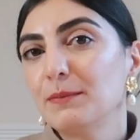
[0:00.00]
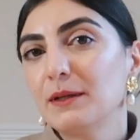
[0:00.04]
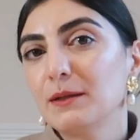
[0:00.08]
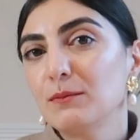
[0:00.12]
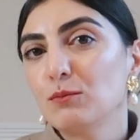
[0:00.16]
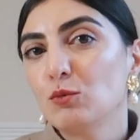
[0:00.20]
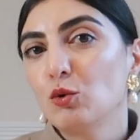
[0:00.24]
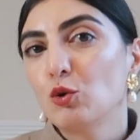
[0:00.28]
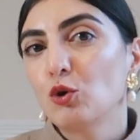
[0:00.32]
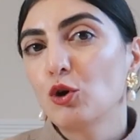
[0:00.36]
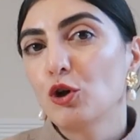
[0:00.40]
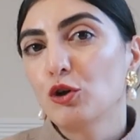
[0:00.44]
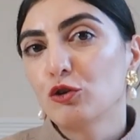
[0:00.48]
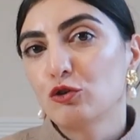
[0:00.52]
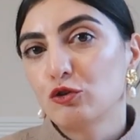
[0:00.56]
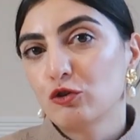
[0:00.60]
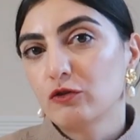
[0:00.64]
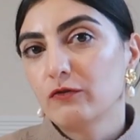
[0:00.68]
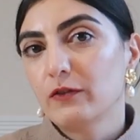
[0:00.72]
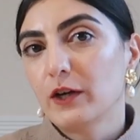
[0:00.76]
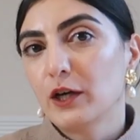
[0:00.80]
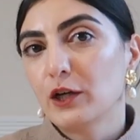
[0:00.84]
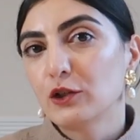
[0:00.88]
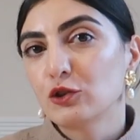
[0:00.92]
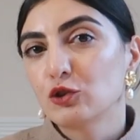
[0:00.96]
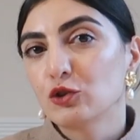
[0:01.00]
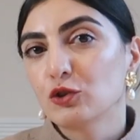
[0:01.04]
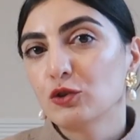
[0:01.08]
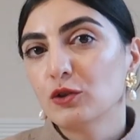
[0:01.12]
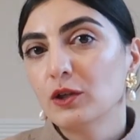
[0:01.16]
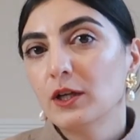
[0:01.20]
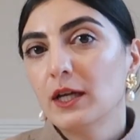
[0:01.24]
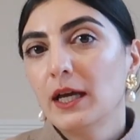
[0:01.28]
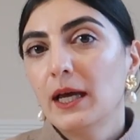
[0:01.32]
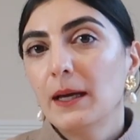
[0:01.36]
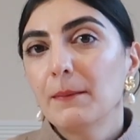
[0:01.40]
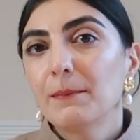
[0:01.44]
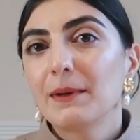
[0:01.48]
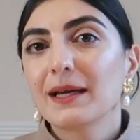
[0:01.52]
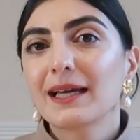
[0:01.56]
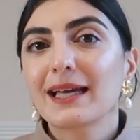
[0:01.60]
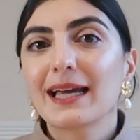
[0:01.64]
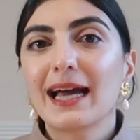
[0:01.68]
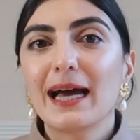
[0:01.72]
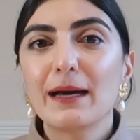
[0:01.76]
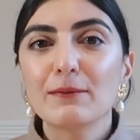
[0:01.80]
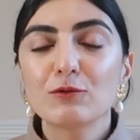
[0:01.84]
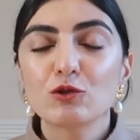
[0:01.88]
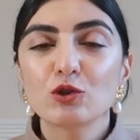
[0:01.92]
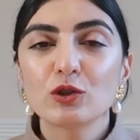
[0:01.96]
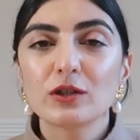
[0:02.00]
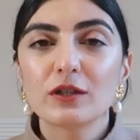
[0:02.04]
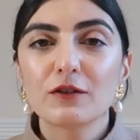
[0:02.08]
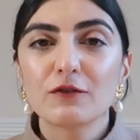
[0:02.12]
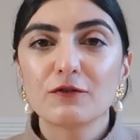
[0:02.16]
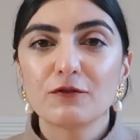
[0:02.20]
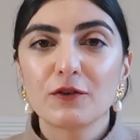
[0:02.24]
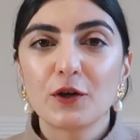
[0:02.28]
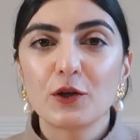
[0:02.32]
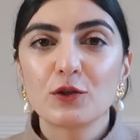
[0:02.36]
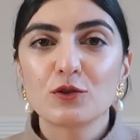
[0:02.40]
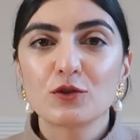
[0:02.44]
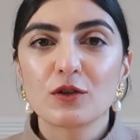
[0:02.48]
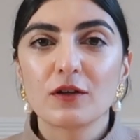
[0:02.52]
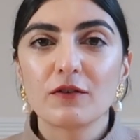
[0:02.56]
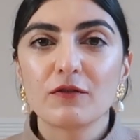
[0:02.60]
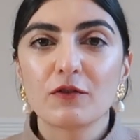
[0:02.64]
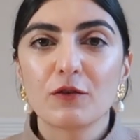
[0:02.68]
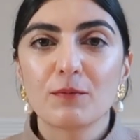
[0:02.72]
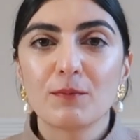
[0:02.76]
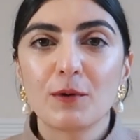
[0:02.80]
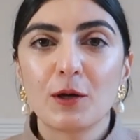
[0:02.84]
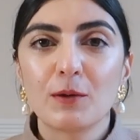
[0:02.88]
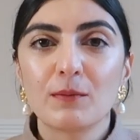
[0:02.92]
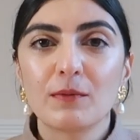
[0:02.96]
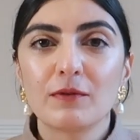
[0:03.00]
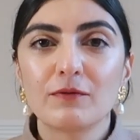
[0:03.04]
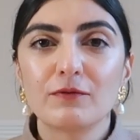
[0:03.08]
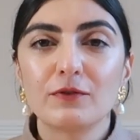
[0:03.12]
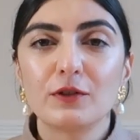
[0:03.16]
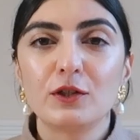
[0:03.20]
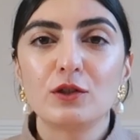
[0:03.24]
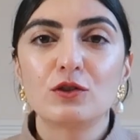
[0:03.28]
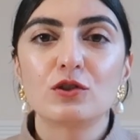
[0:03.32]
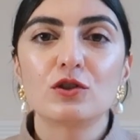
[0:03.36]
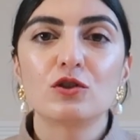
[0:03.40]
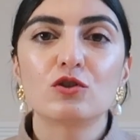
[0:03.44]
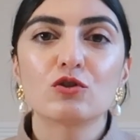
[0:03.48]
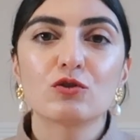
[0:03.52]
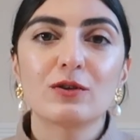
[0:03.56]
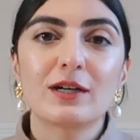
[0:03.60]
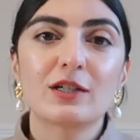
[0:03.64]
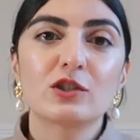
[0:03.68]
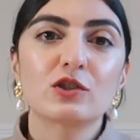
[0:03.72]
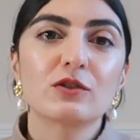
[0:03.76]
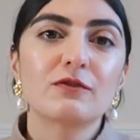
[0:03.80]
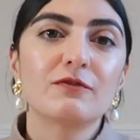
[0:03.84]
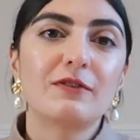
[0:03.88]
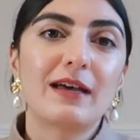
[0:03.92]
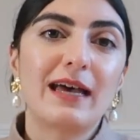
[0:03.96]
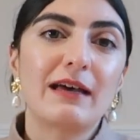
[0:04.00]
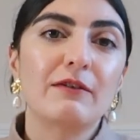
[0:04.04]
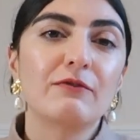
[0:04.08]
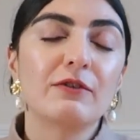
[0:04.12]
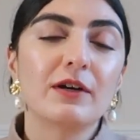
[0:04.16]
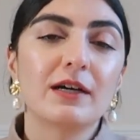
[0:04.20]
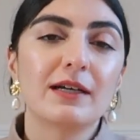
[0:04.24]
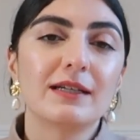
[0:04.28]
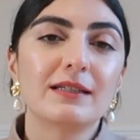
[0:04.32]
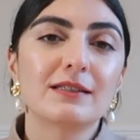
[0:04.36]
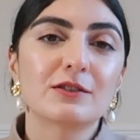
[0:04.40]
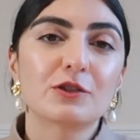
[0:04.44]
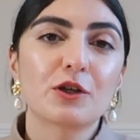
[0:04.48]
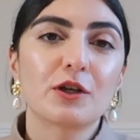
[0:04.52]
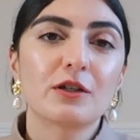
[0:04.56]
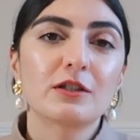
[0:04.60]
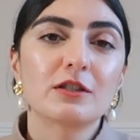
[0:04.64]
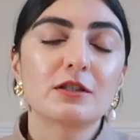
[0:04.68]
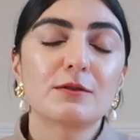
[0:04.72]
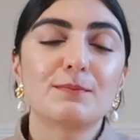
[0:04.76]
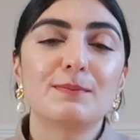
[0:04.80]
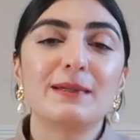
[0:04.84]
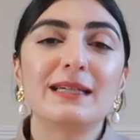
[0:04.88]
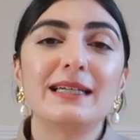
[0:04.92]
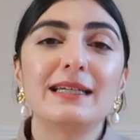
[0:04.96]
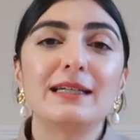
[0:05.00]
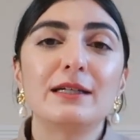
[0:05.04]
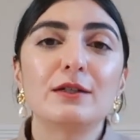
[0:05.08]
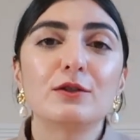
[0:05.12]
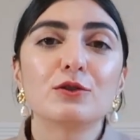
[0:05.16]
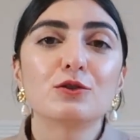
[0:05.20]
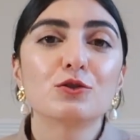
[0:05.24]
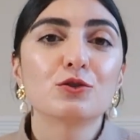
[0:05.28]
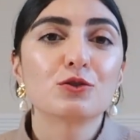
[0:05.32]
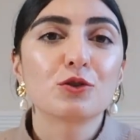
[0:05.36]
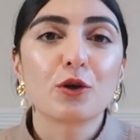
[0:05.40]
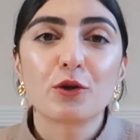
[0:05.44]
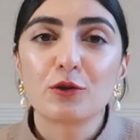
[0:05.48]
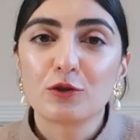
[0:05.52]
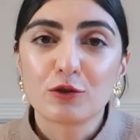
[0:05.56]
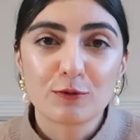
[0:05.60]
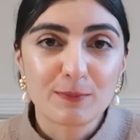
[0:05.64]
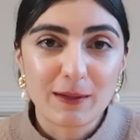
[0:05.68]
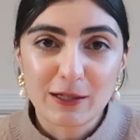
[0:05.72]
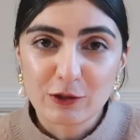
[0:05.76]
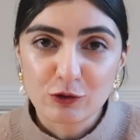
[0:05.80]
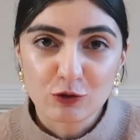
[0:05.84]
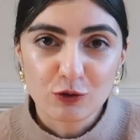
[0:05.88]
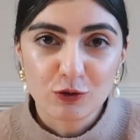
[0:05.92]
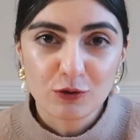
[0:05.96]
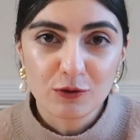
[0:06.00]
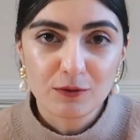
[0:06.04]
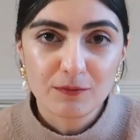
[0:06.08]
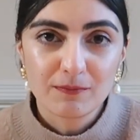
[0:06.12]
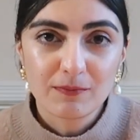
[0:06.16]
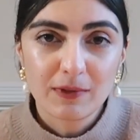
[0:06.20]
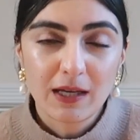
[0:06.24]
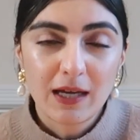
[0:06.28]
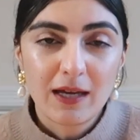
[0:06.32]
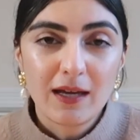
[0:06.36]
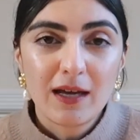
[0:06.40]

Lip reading: bit more controversial, but capturing a photo of the moment for you to treasure forever is going to be so special.